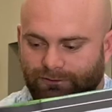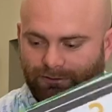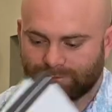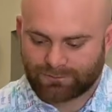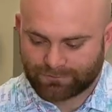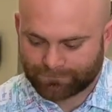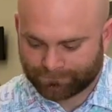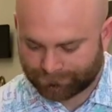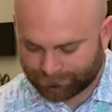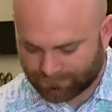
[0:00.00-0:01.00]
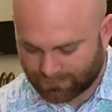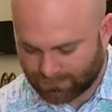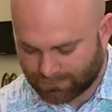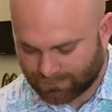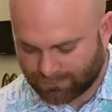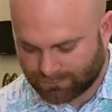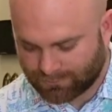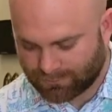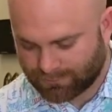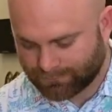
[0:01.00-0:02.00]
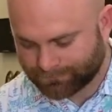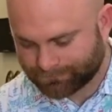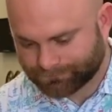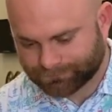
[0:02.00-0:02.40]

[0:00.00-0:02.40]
Nothing is said.